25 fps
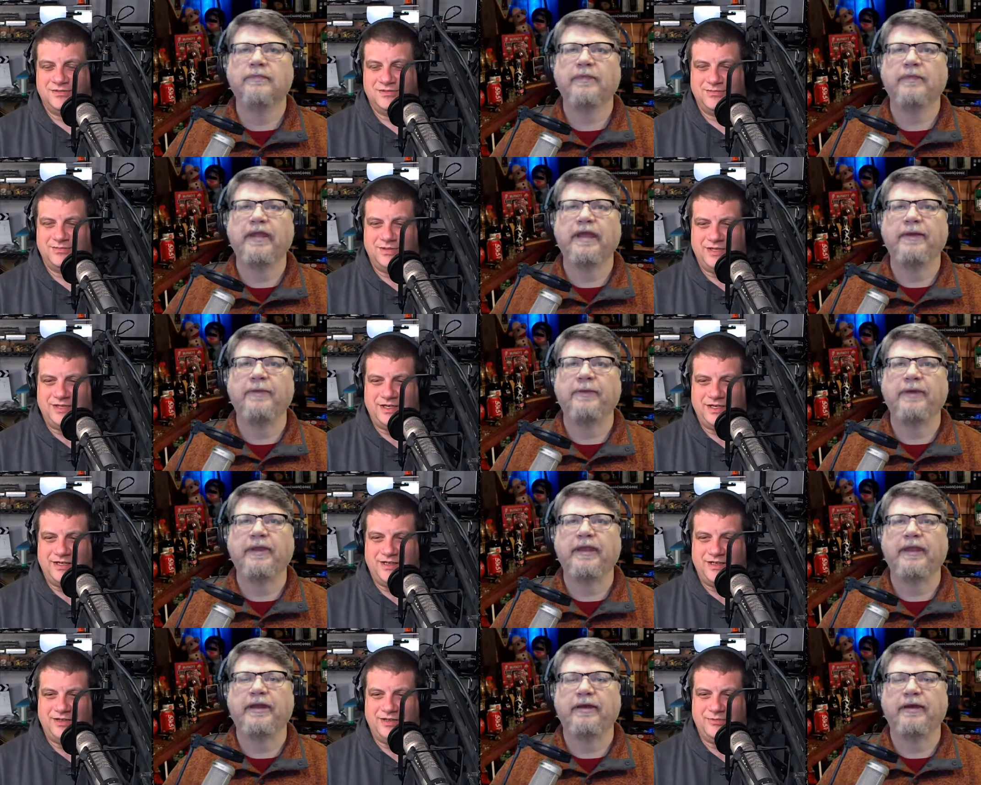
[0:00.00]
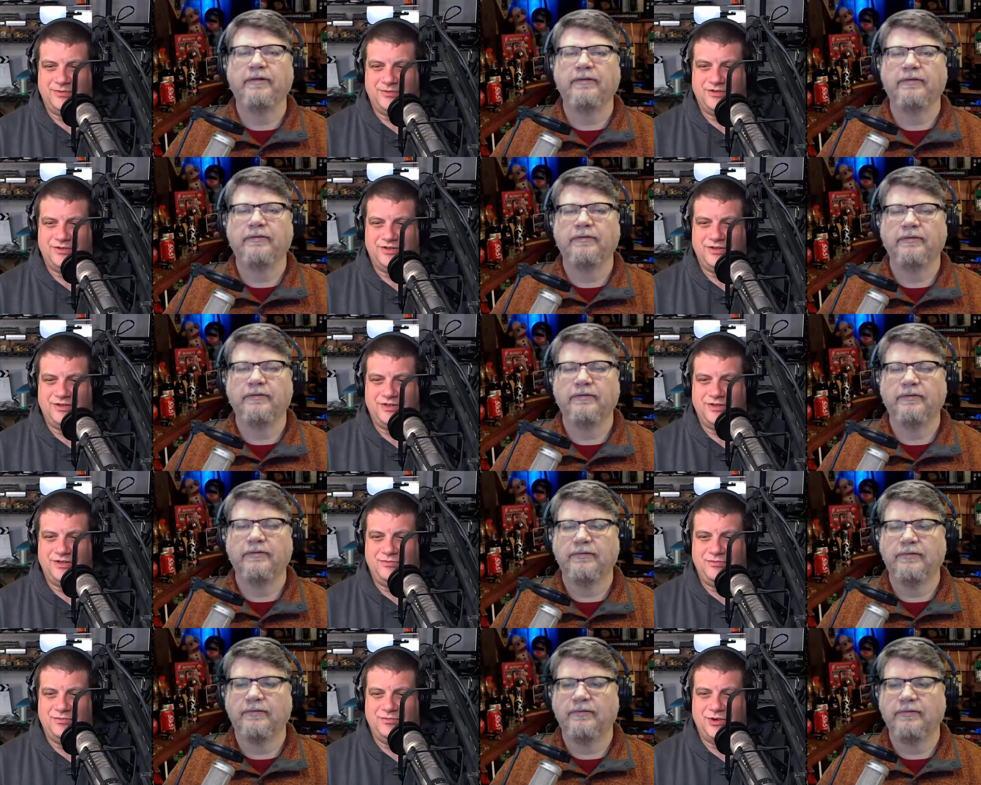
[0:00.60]
Speaker 1: But there yeah, we- it was
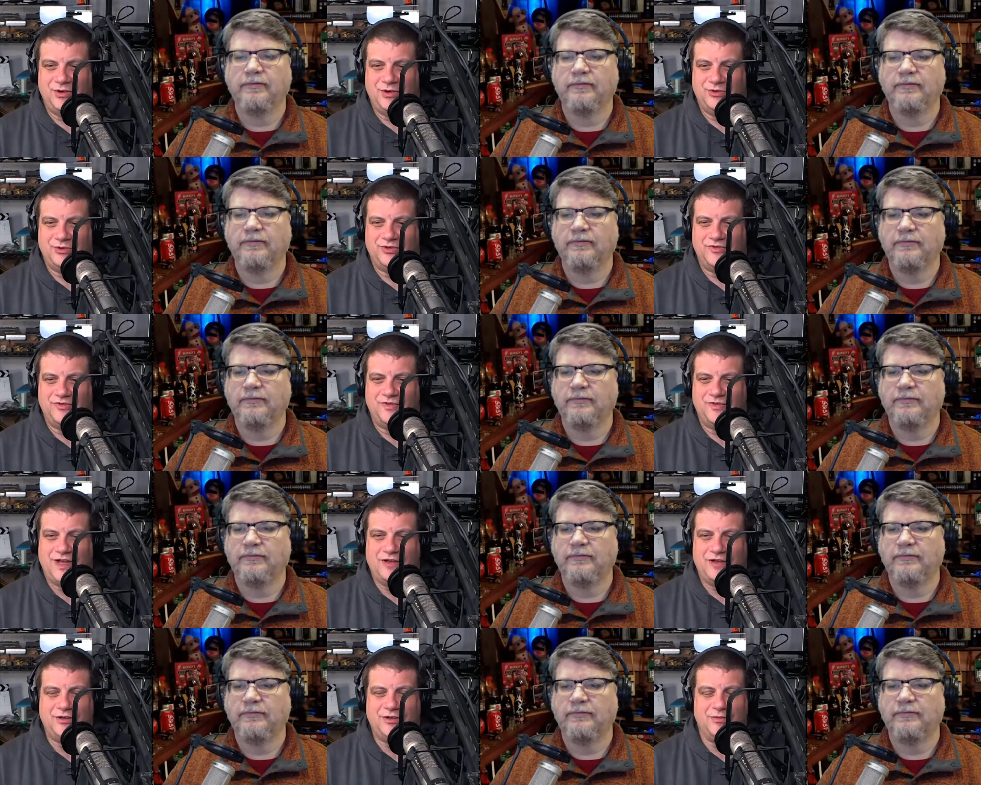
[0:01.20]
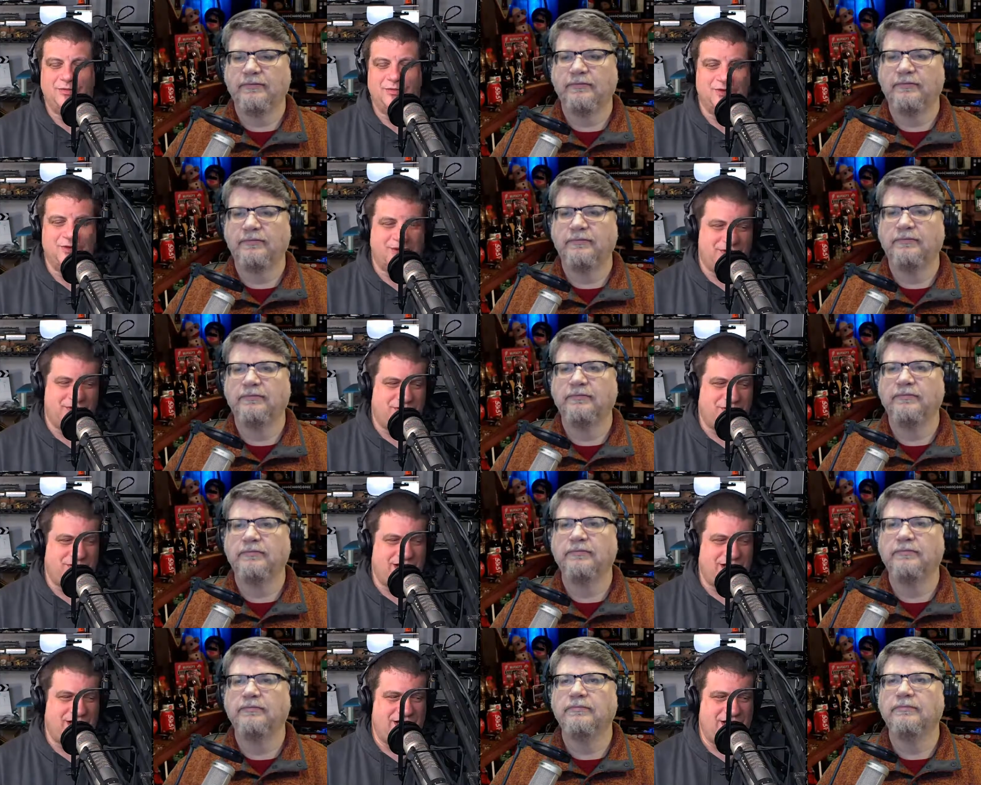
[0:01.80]
the most valuable
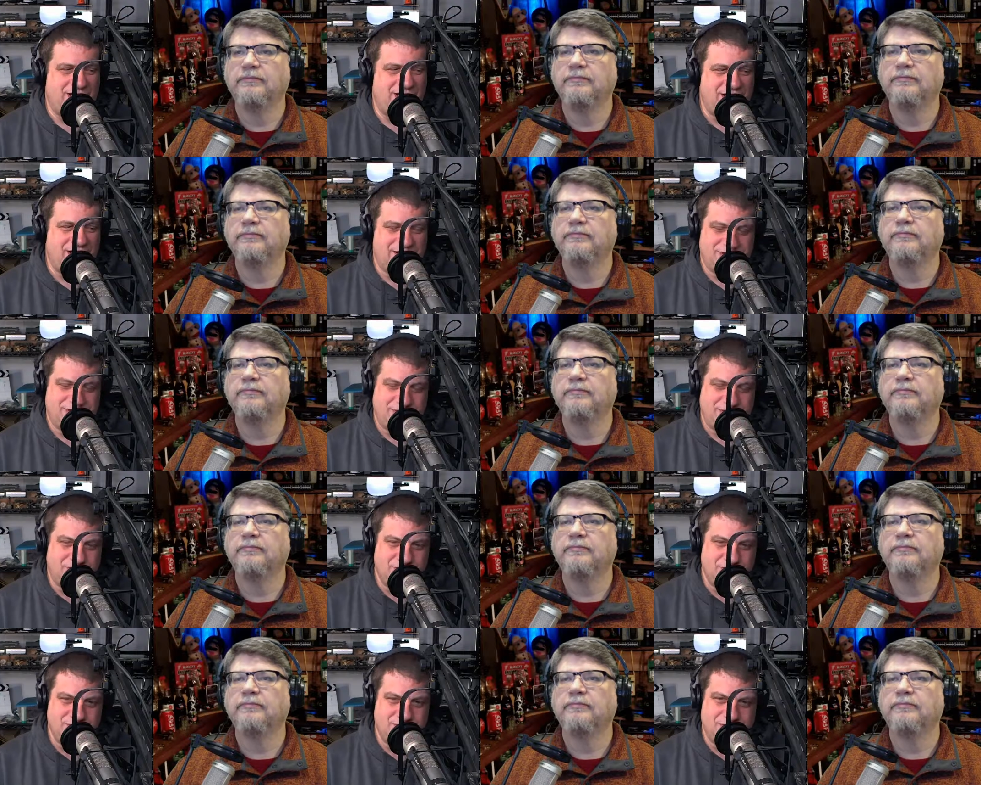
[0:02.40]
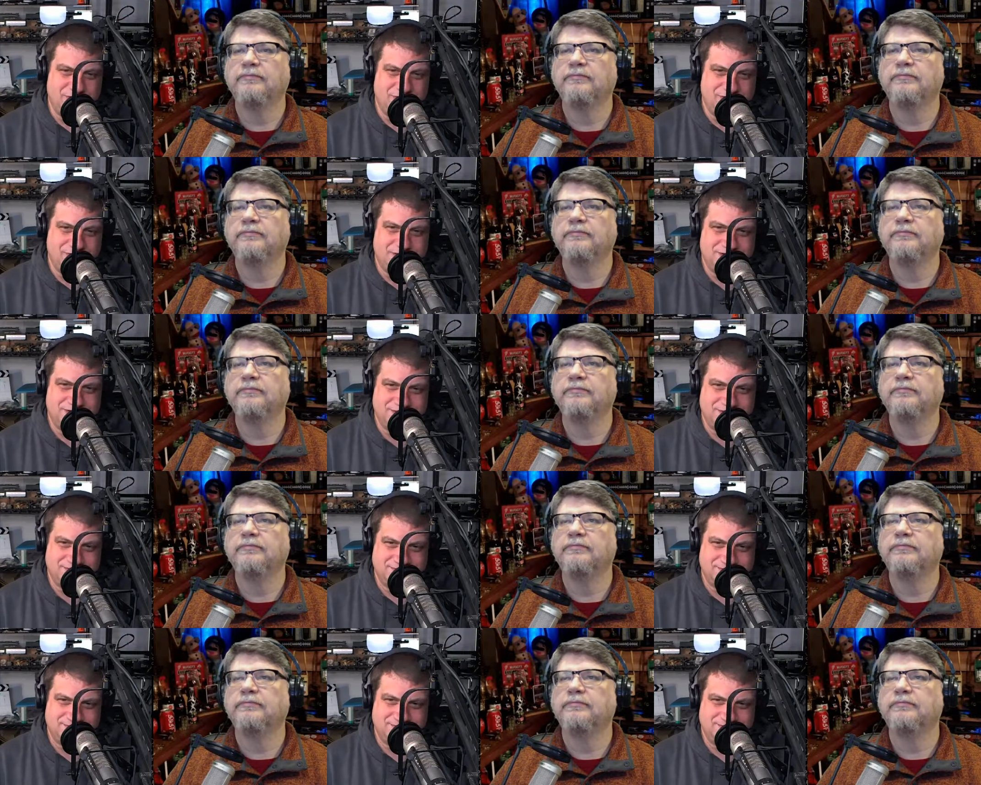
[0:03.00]
thing on a U boat.
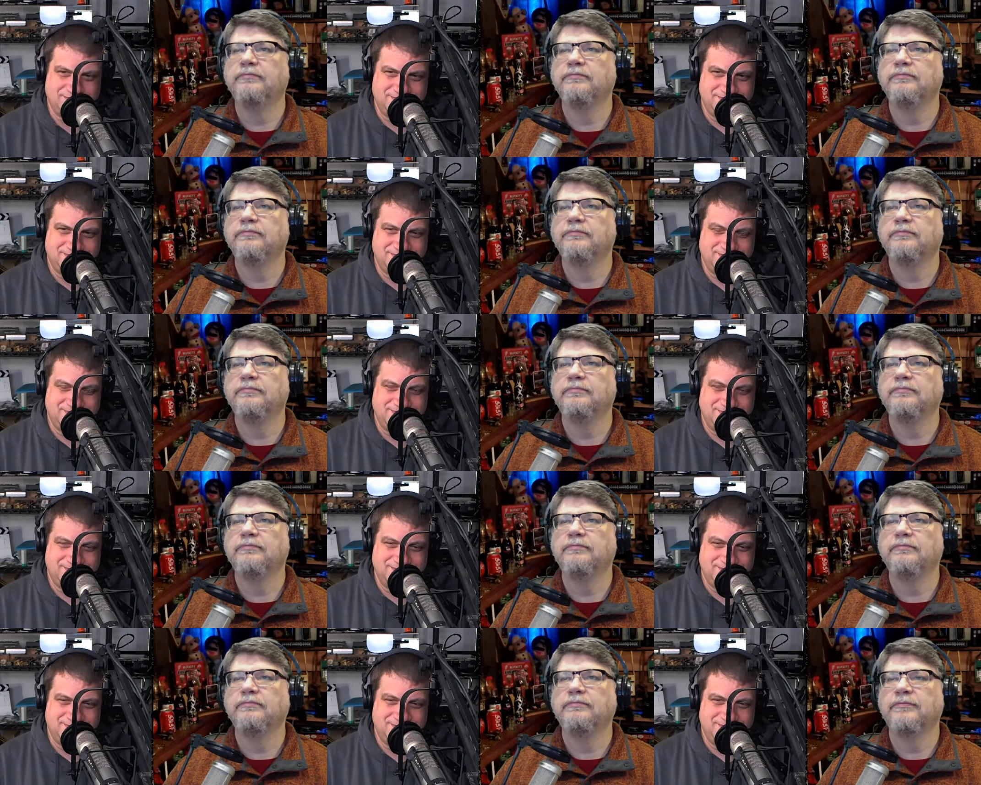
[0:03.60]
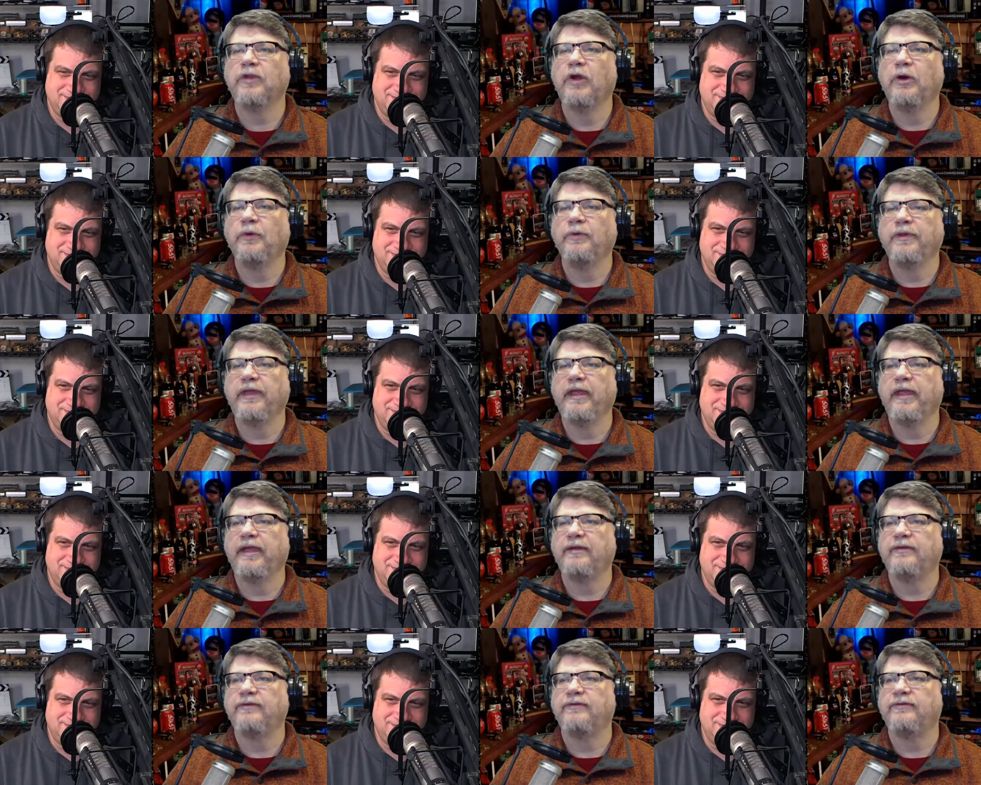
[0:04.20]
Speaker 2: Oh,
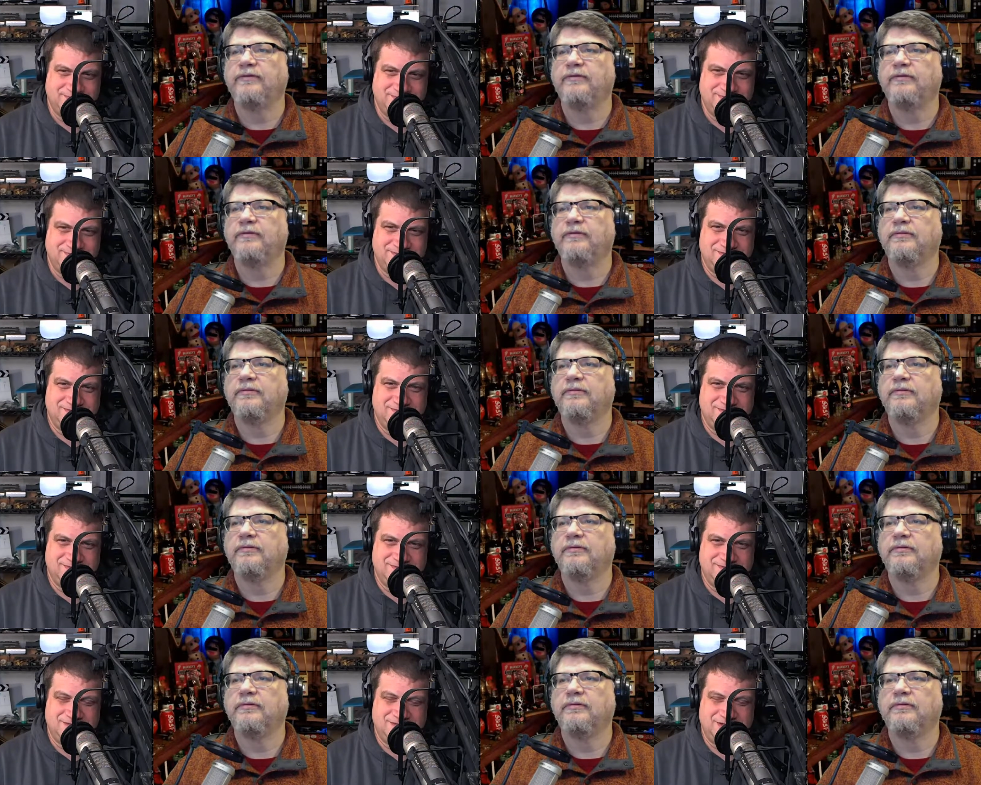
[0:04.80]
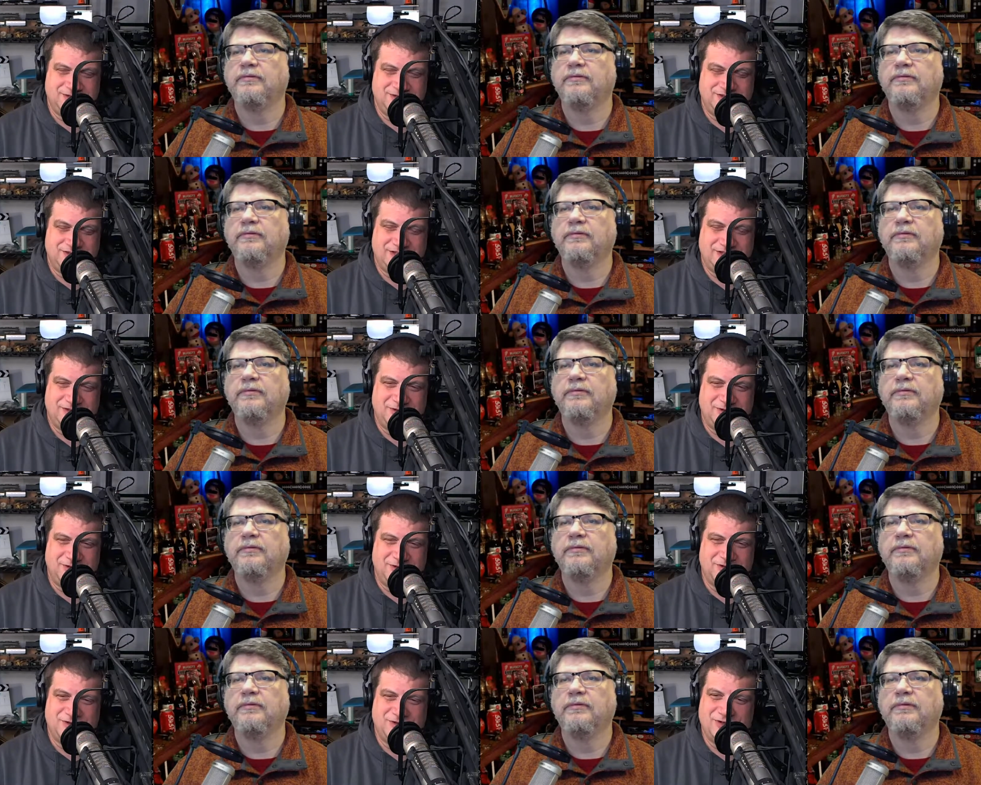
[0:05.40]
yes.
Speaker 1: The
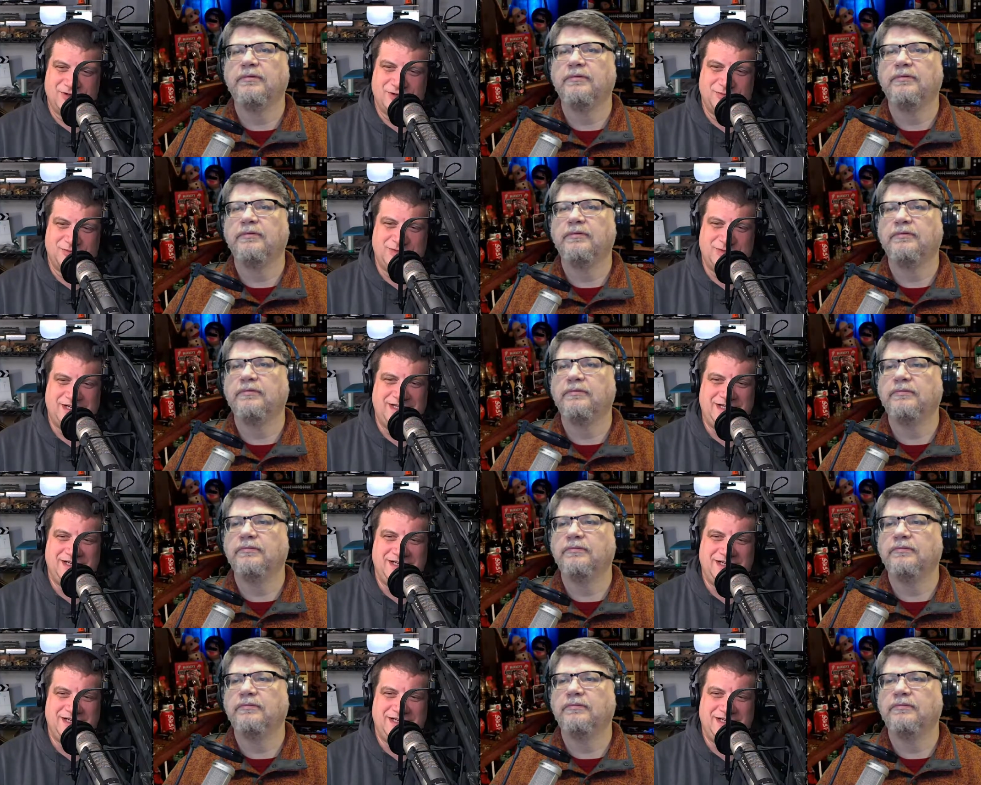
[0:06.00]
sailors don't mean